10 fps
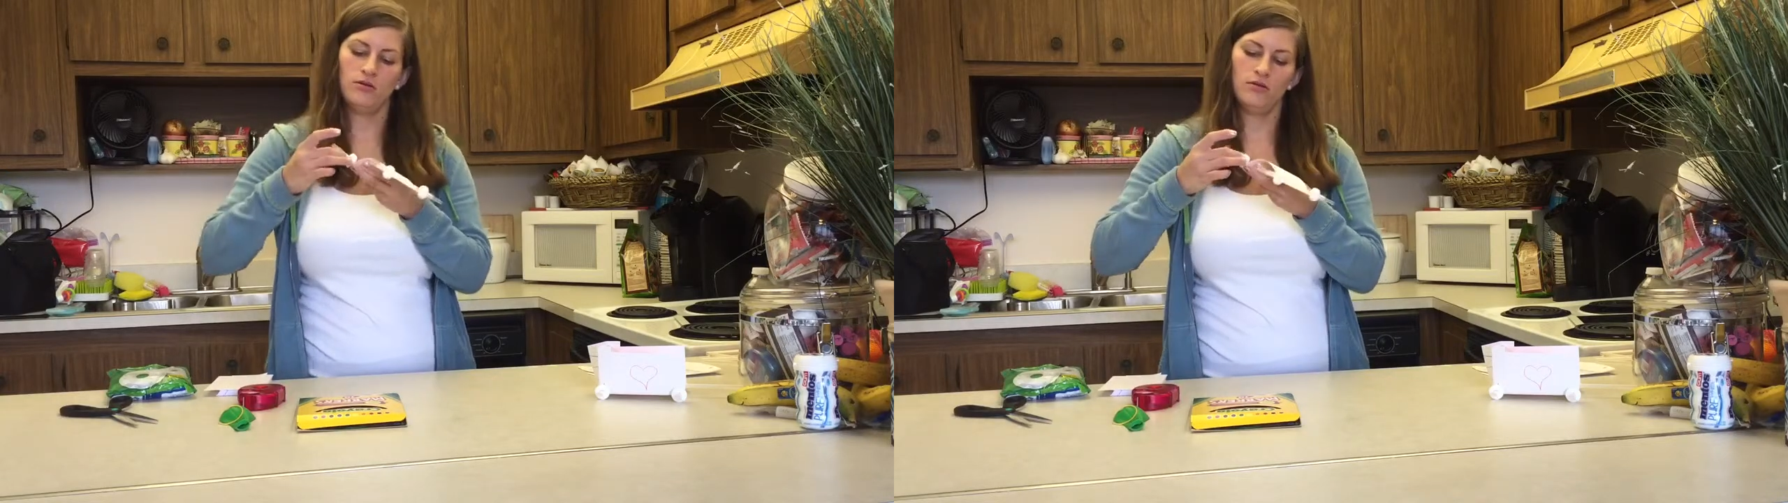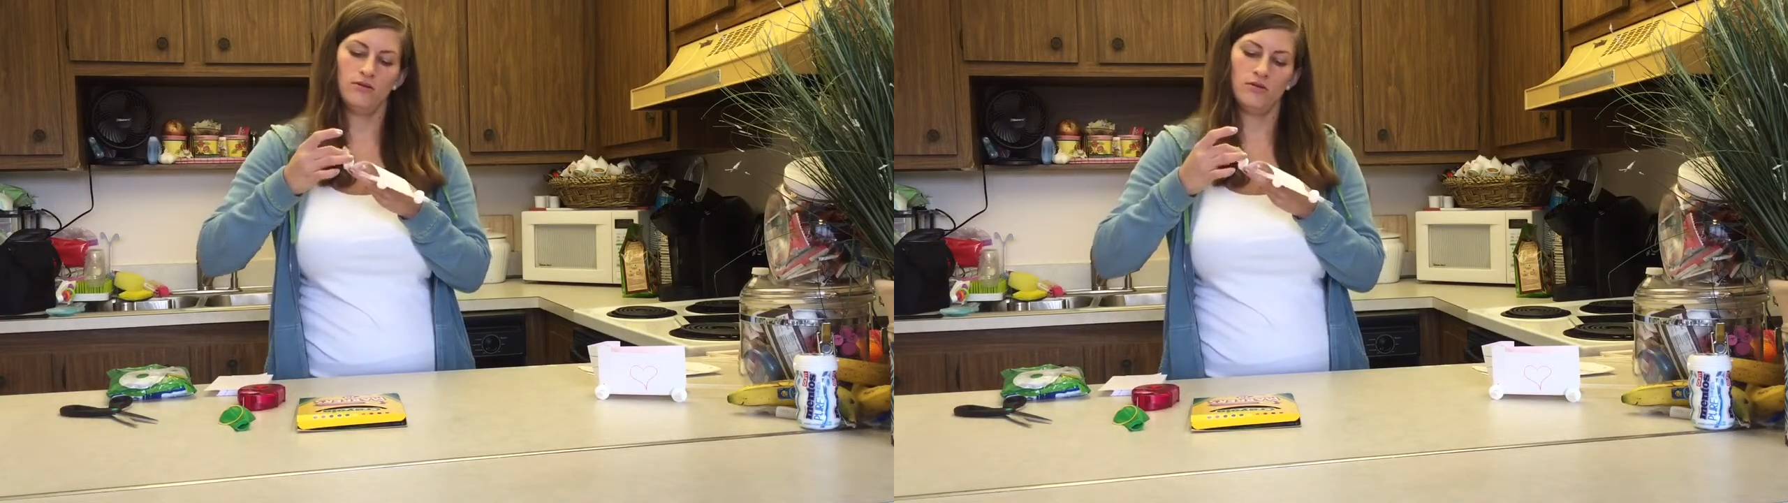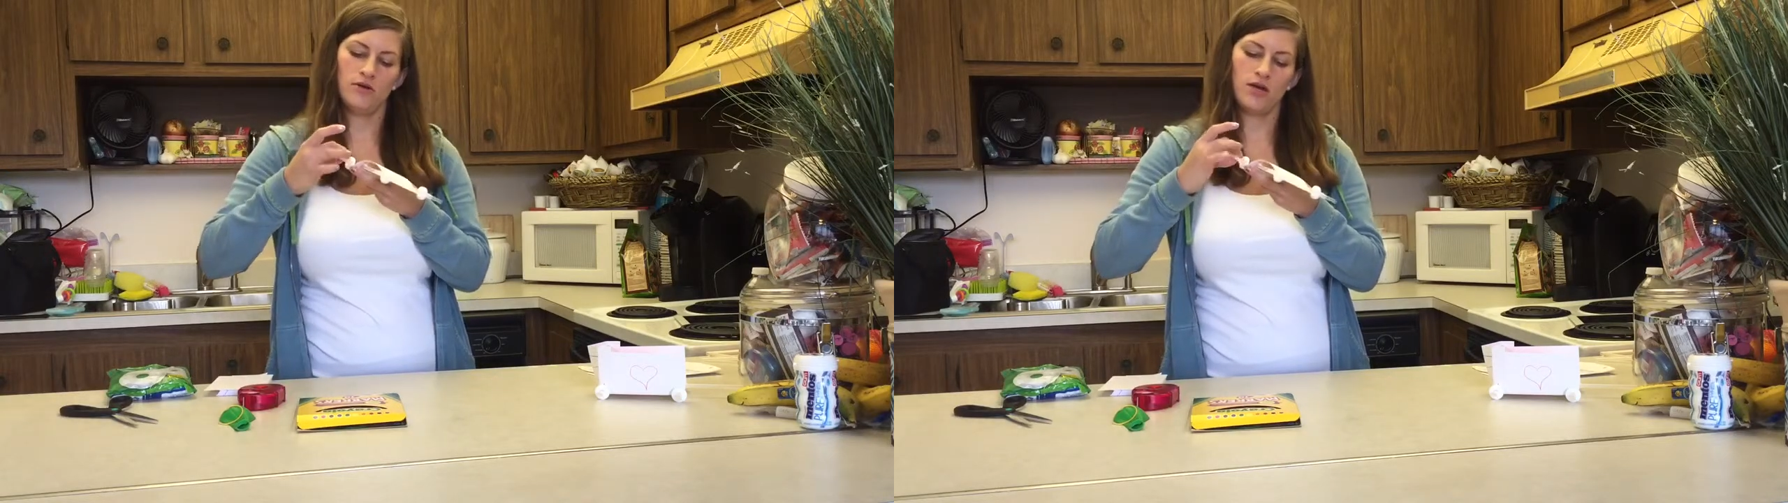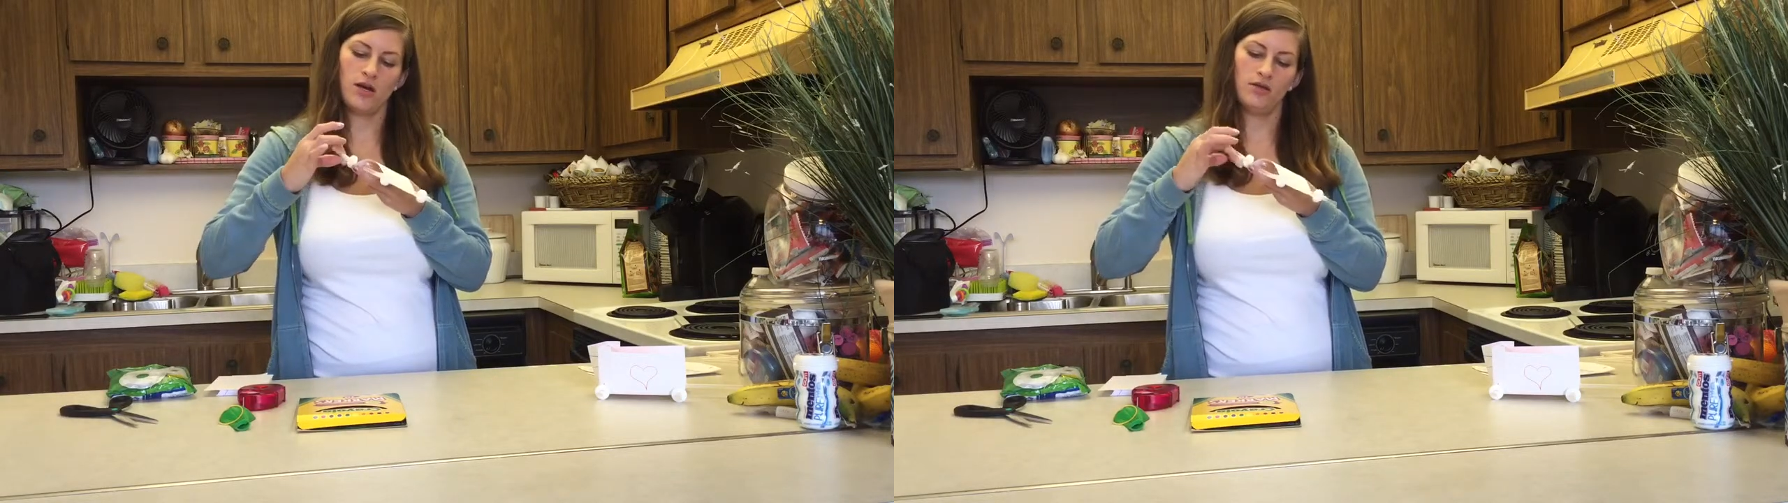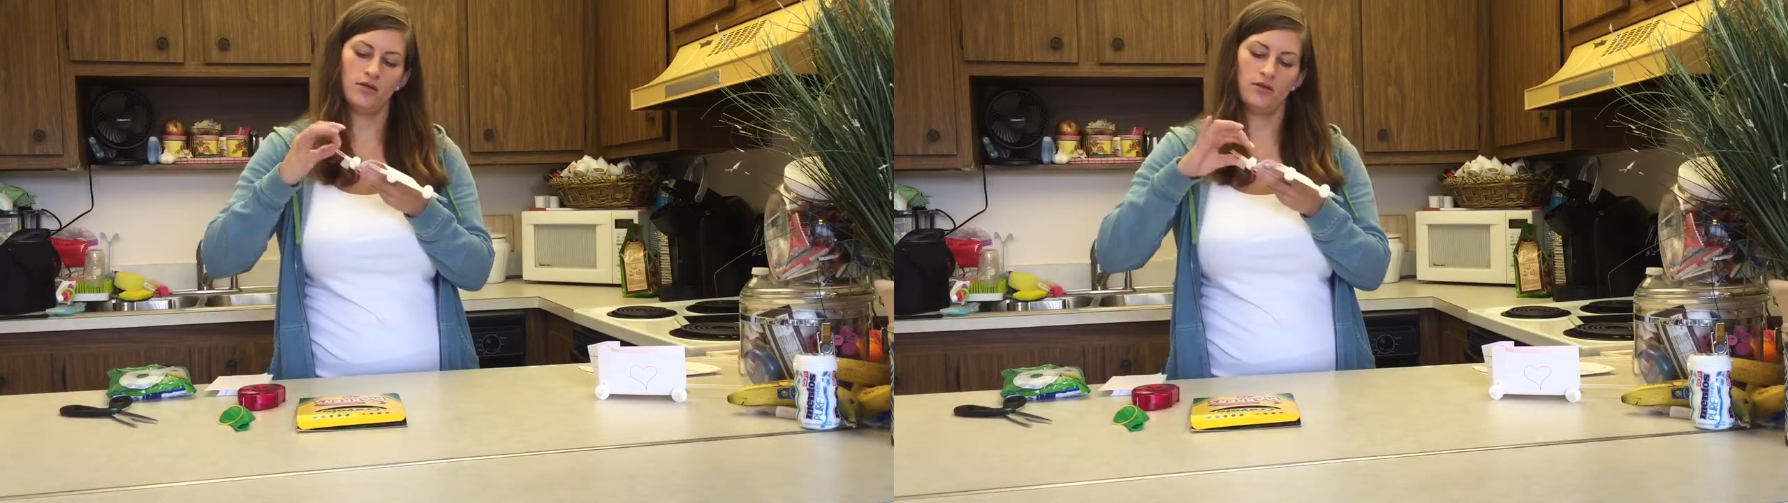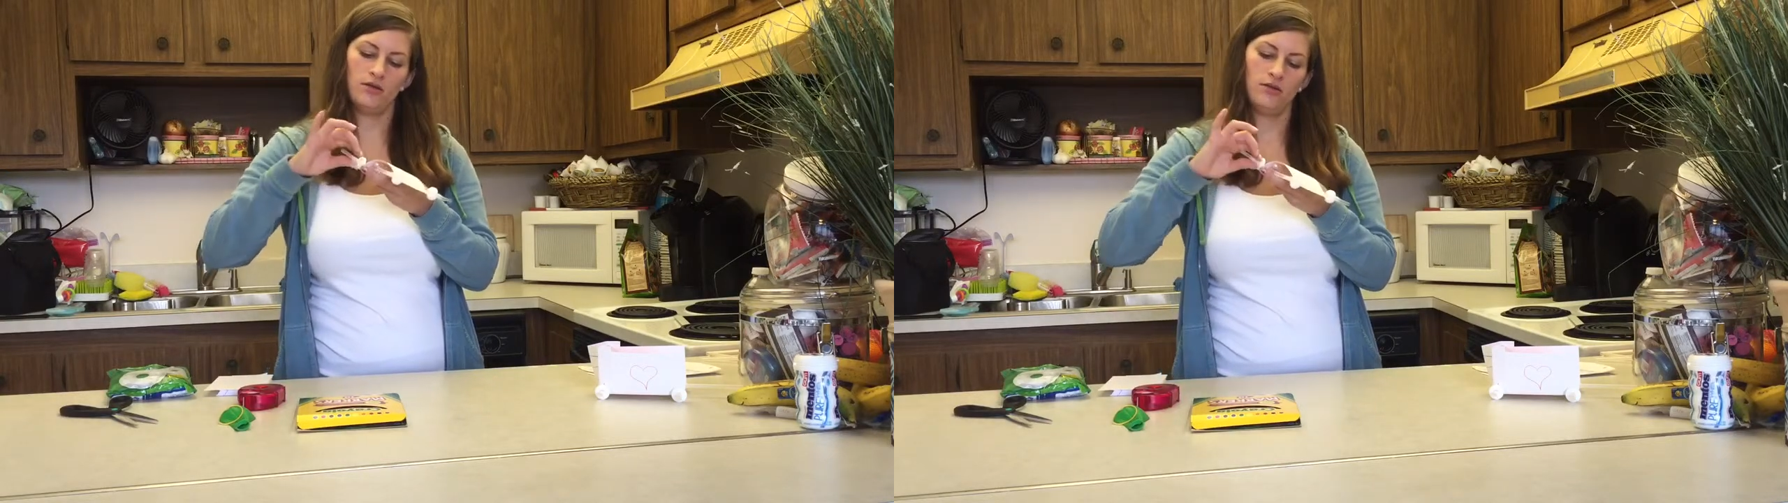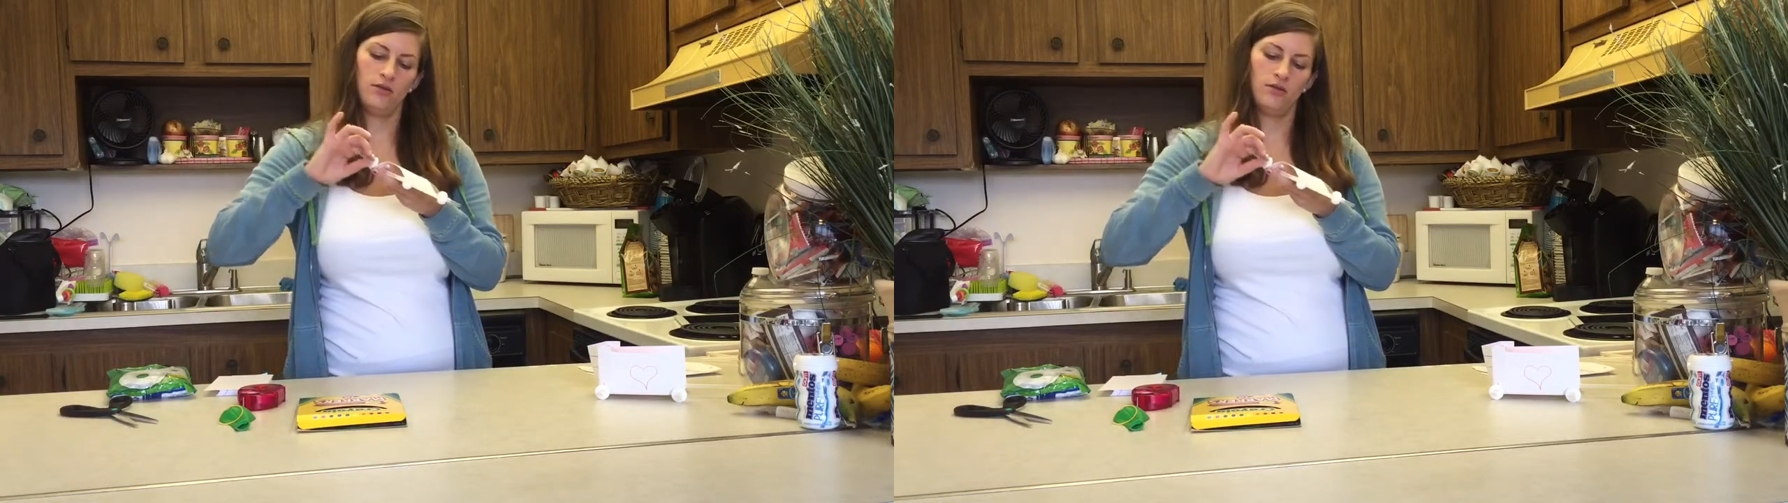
Alright.